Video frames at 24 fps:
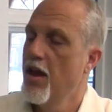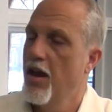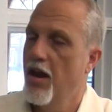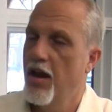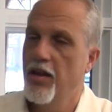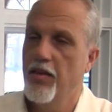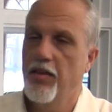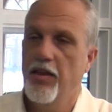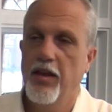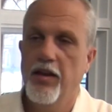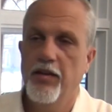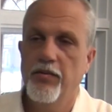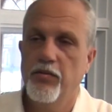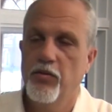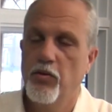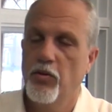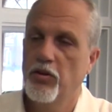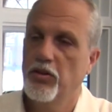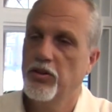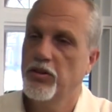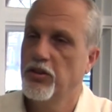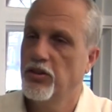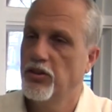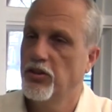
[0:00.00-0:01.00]
And then, of
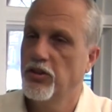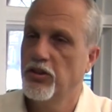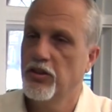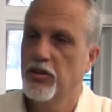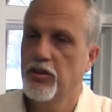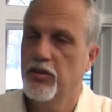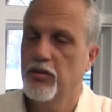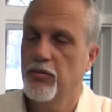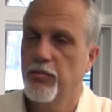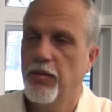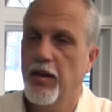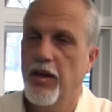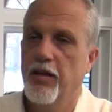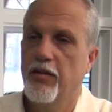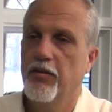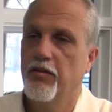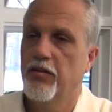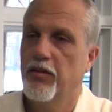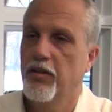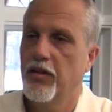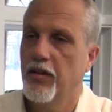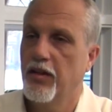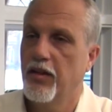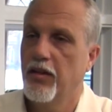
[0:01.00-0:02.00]
course, it's just a
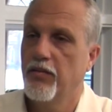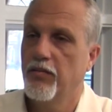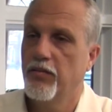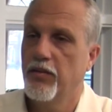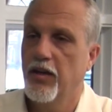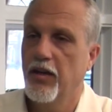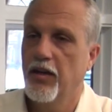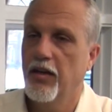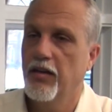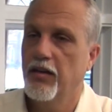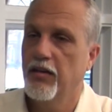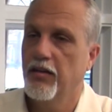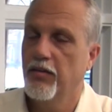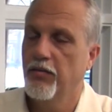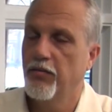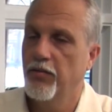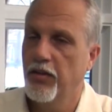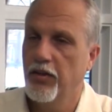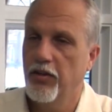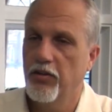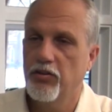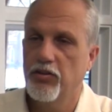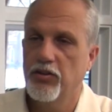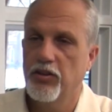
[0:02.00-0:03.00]
matter of getting the
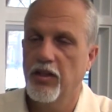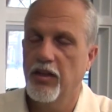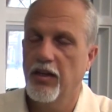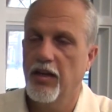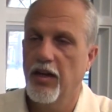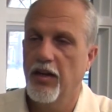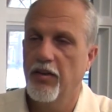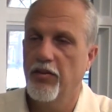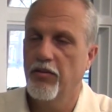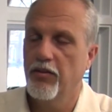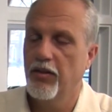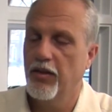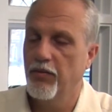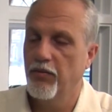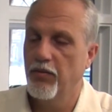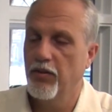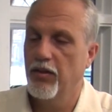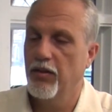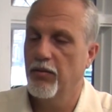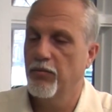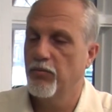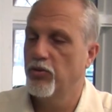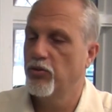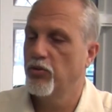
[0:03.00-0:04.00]
figures together,
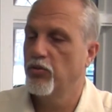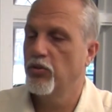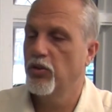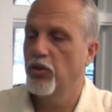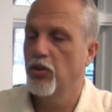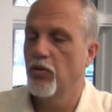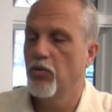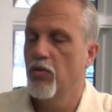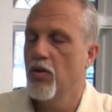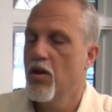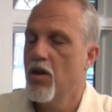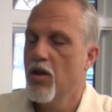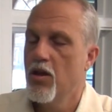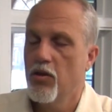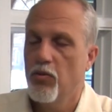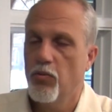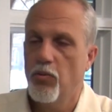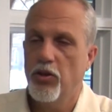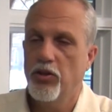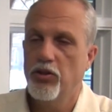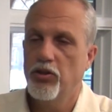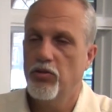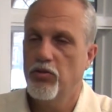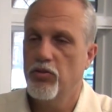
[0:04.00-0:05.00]
giving them to you.
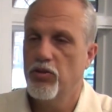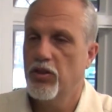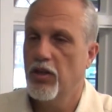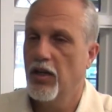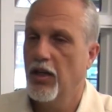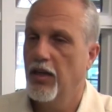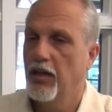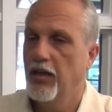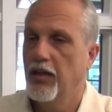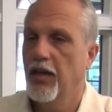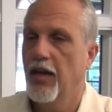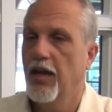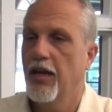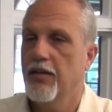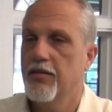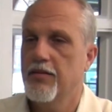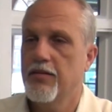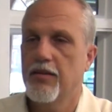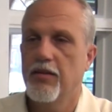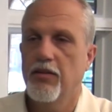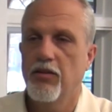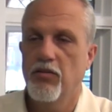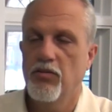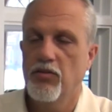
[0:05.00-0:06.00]
Once you say
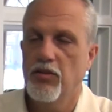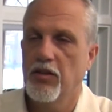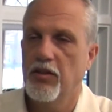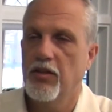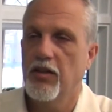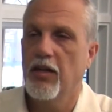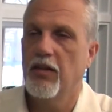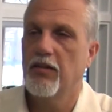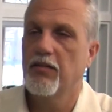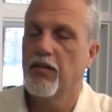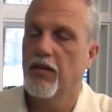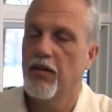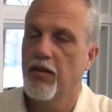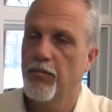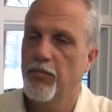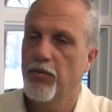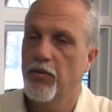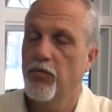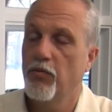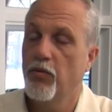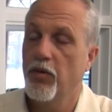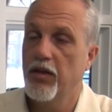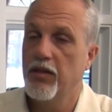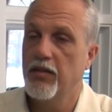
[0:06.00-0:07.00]
yes, it usually takes a
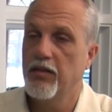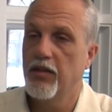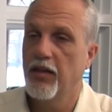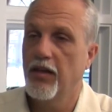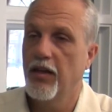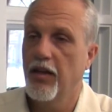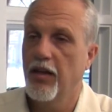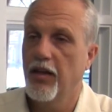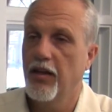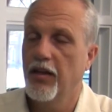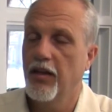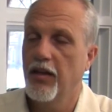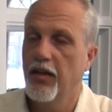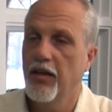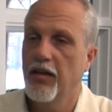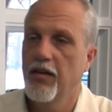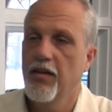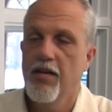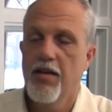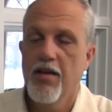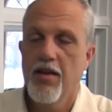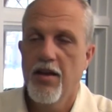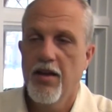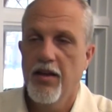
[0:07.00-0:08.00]
couple of weeks to get it
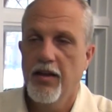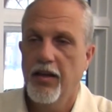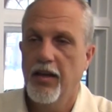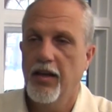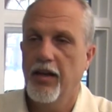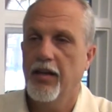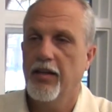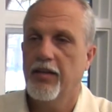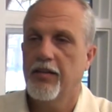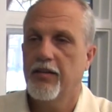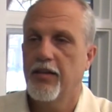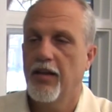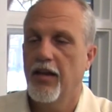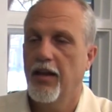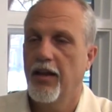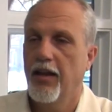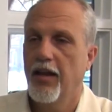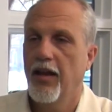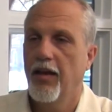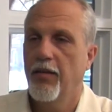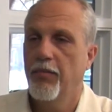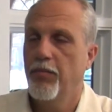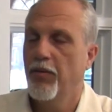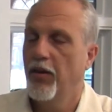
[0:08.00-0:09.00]
in, get it set
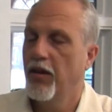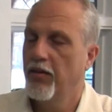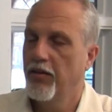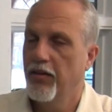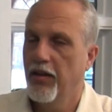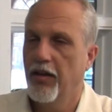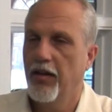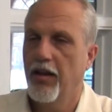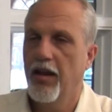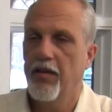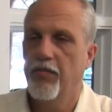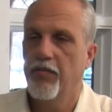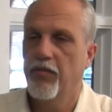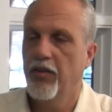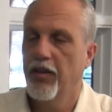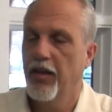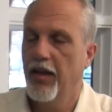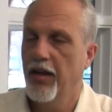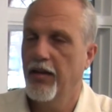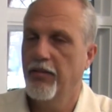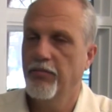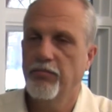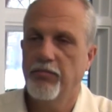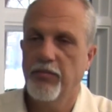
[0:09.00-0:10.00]
up, and then after
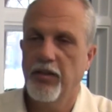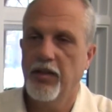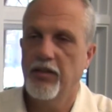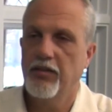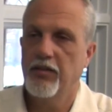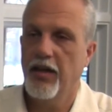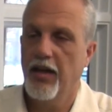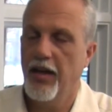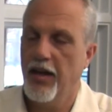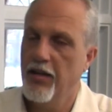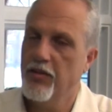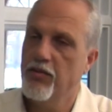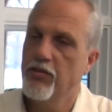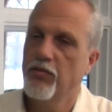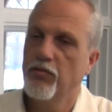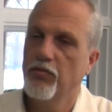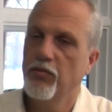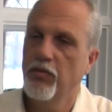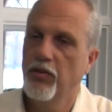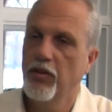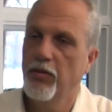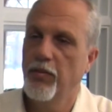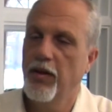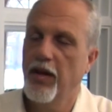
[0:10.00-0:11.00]
that, it's a
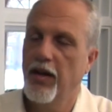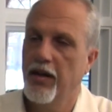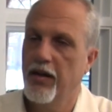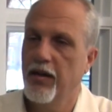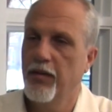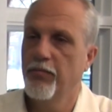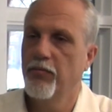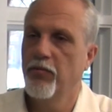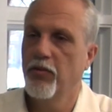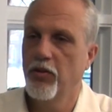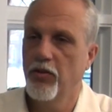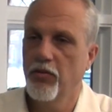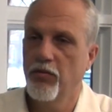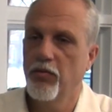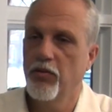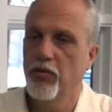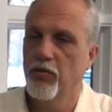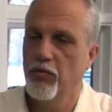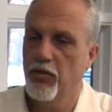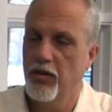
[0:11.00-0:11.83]
hassle-free backup for you for the